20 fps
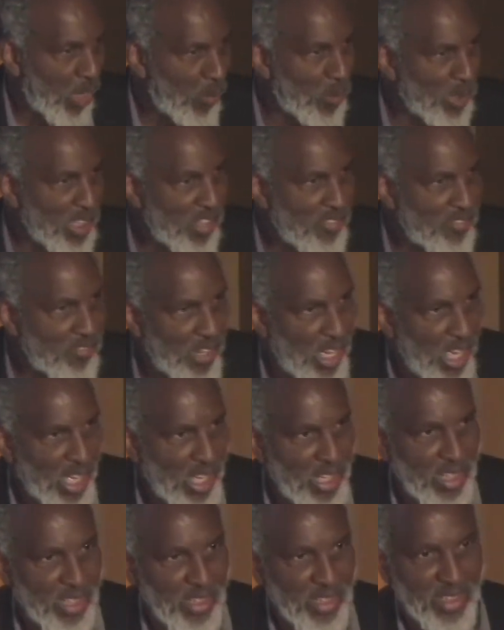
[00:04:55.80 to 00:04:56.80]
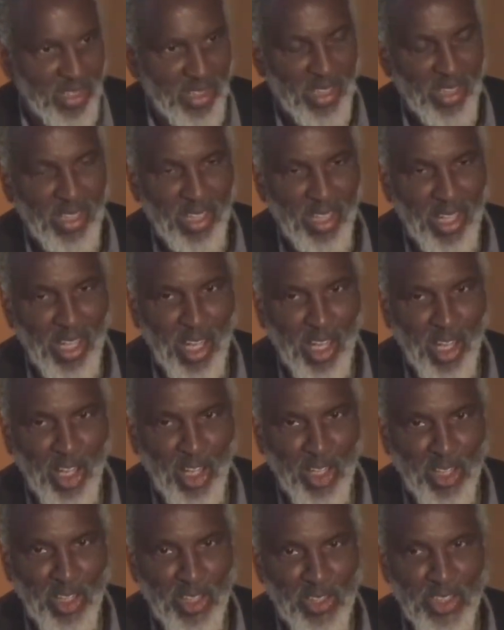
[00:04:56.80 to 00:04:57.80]
what they find
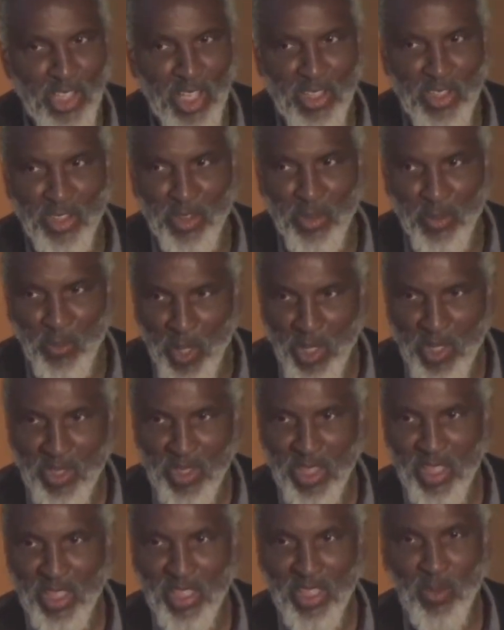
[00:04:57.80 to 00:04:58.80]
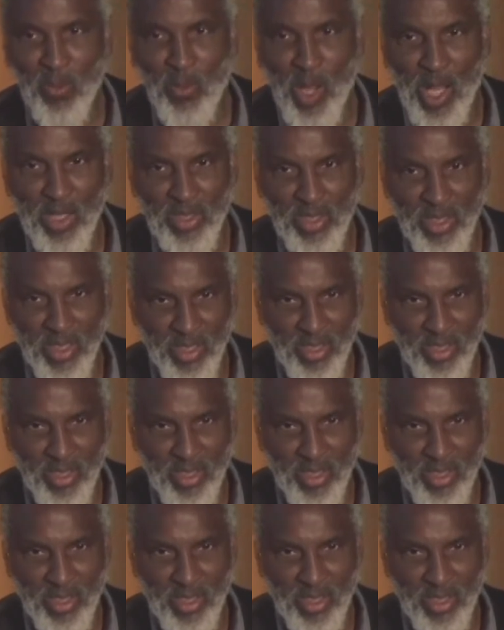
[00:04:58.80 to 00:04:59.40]
is that the greater the inequality,